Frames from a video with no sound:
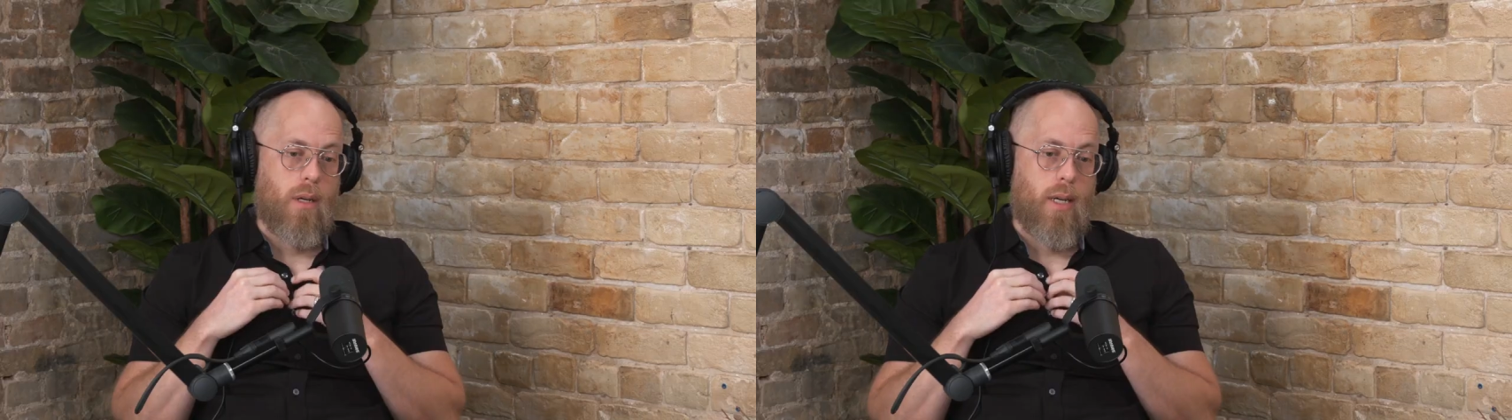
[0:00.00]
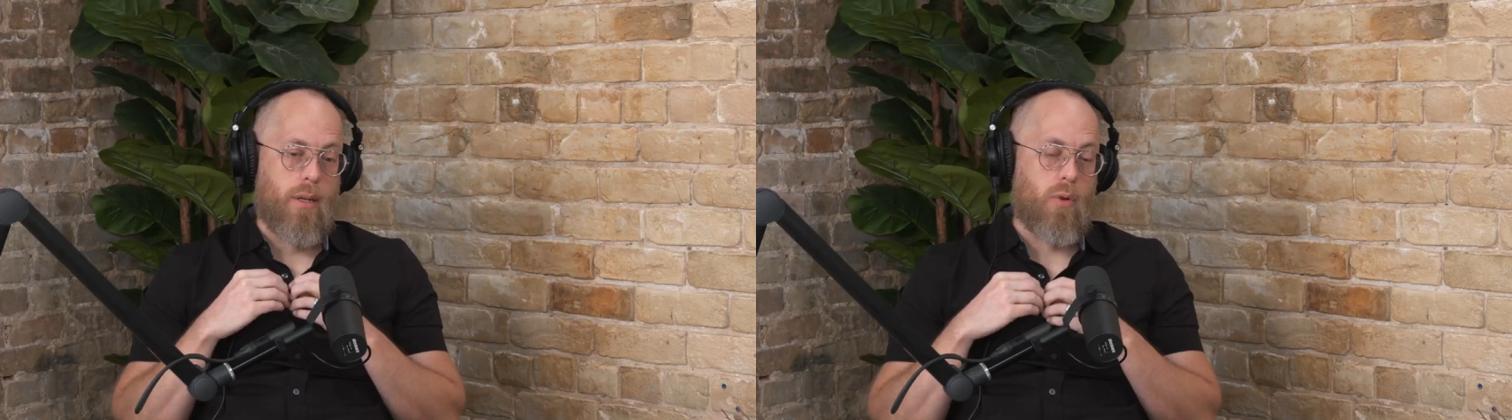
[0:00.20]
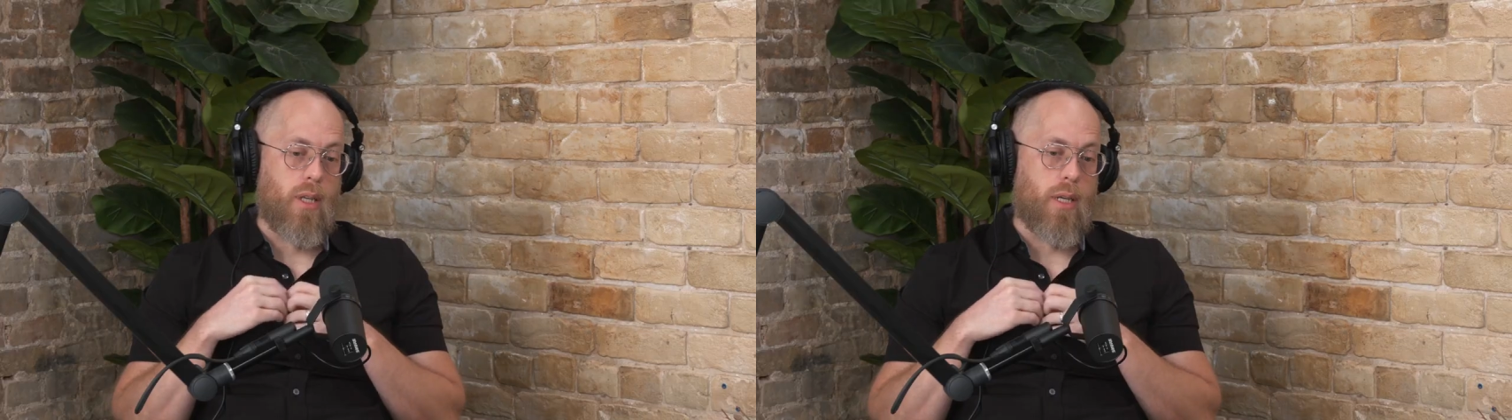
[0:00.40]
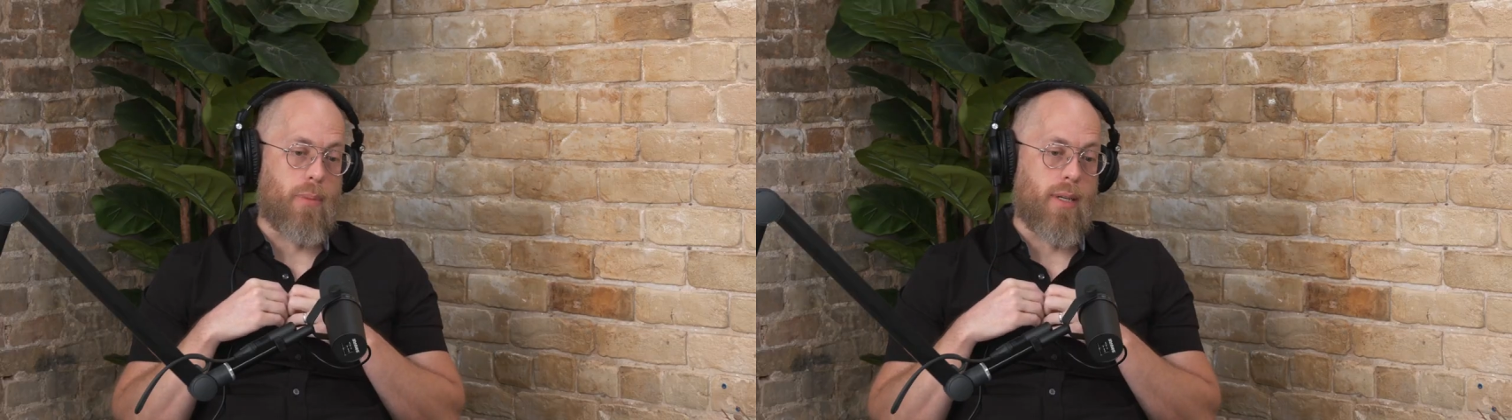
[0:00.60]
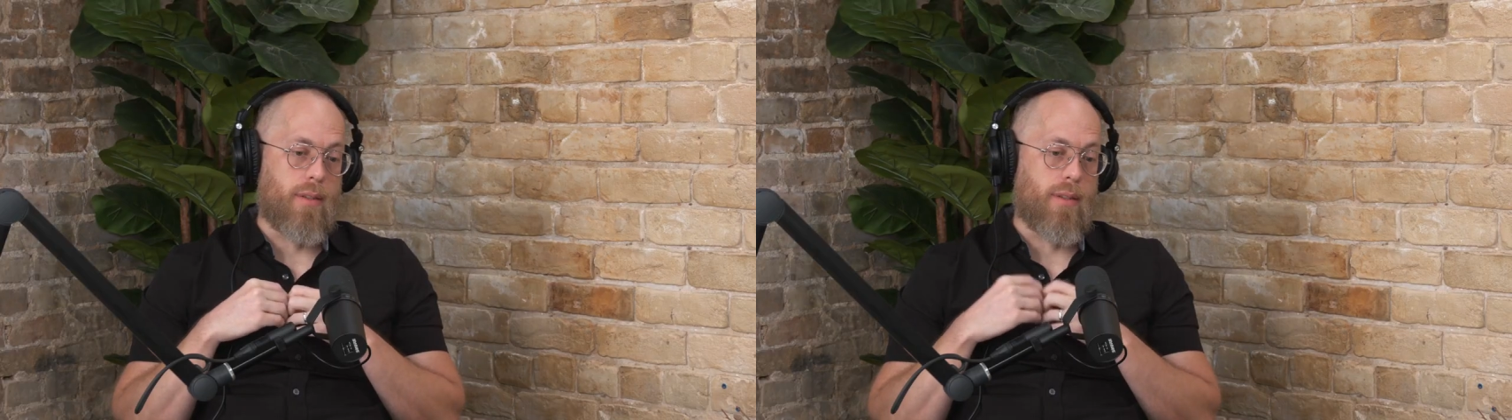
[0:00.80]
it really
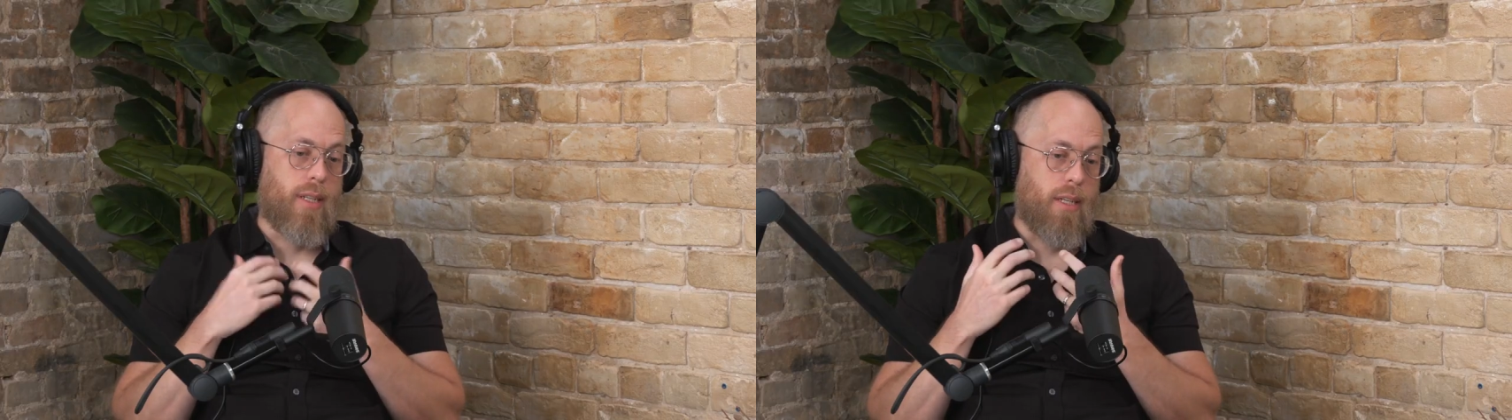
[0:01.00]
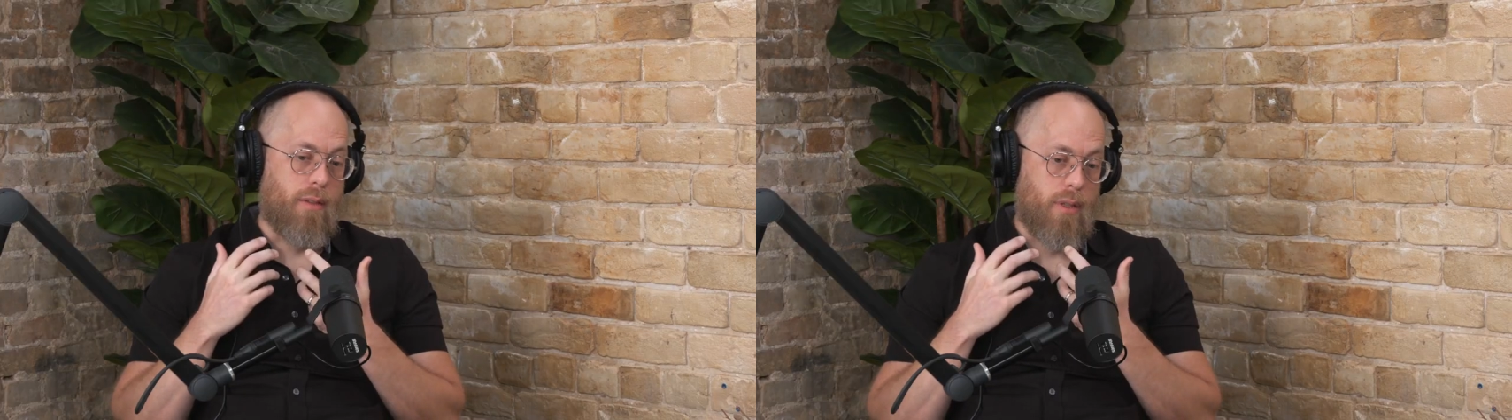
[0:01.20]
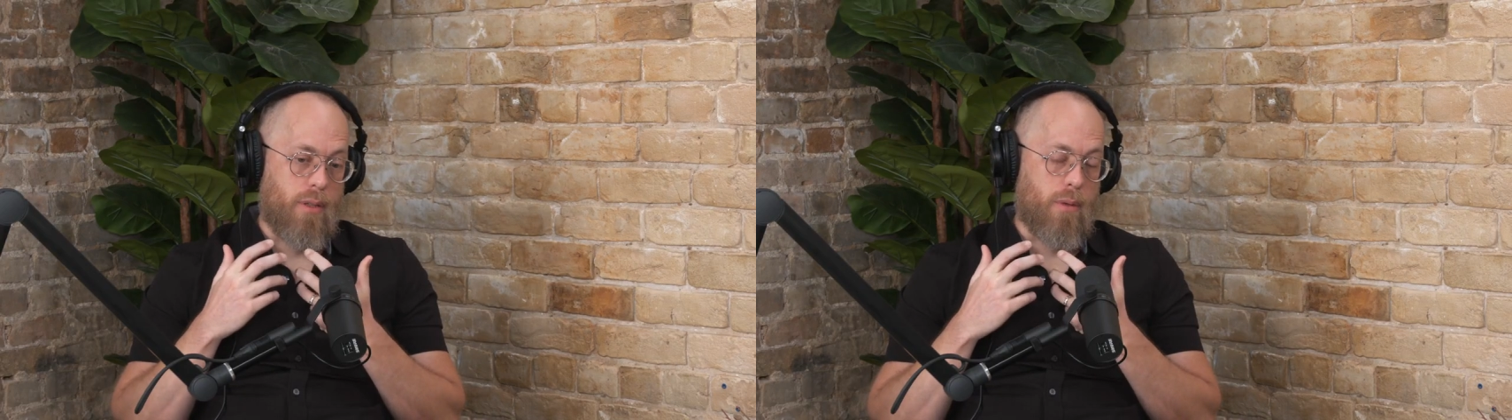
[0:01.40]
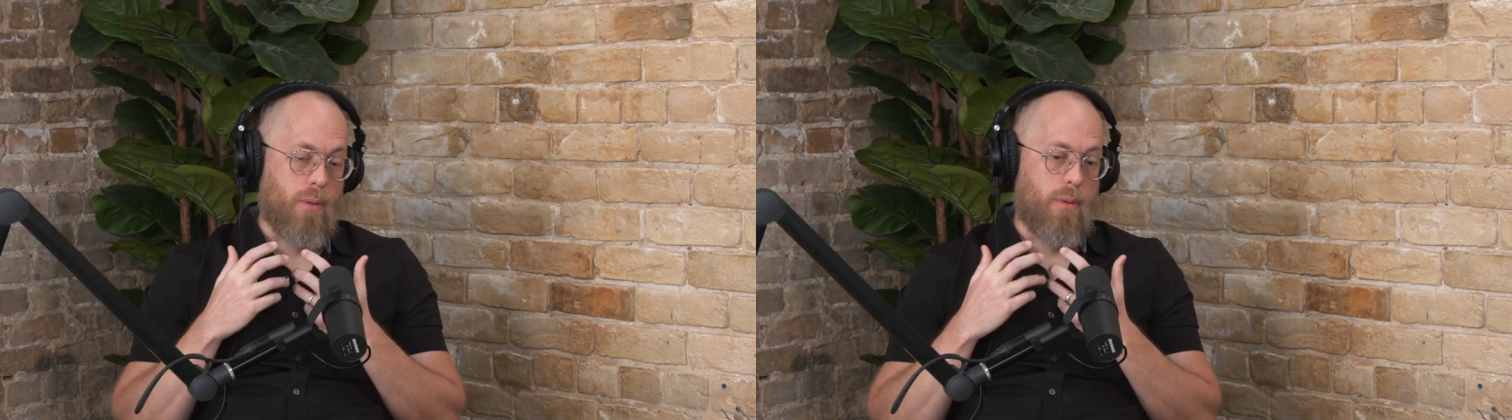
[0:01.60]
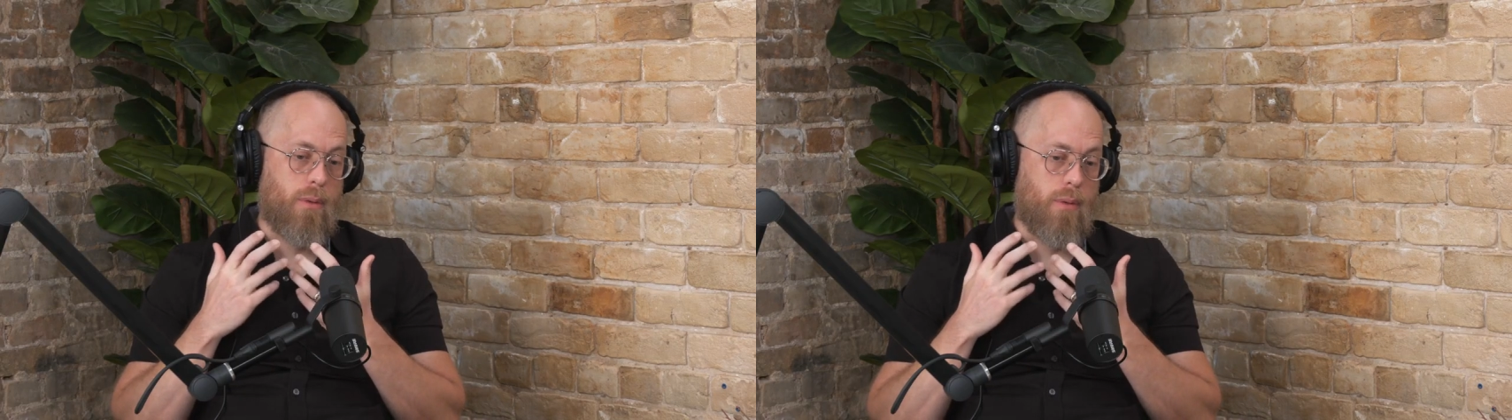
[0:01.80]
depends on the
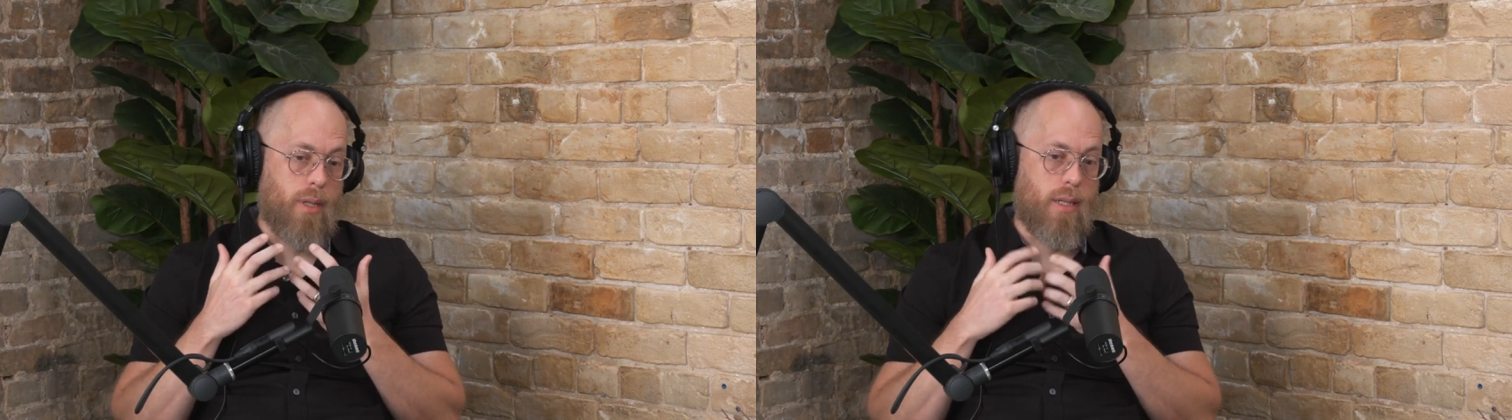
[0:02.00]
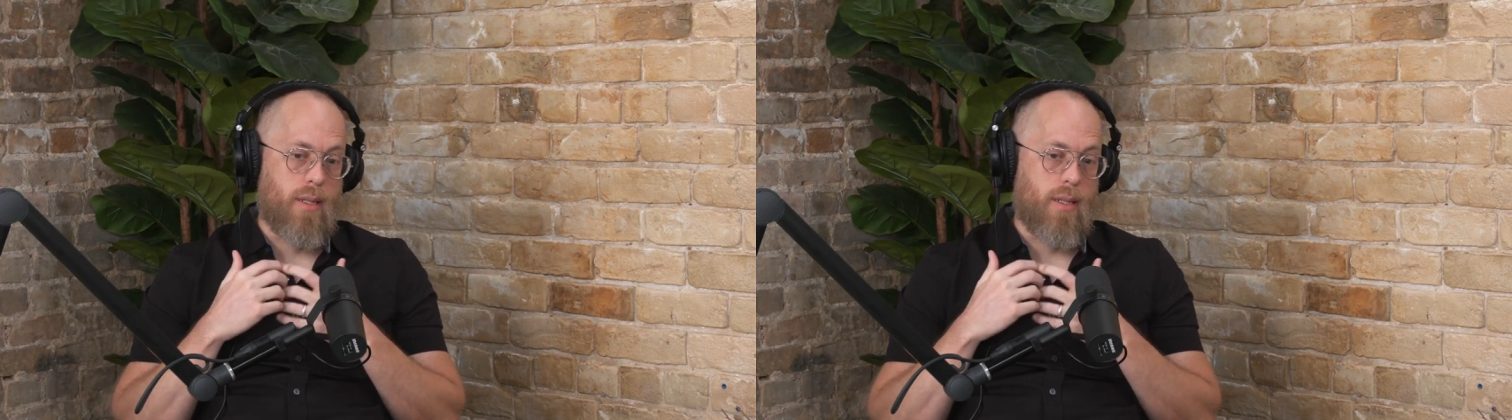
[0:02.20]
individual, right?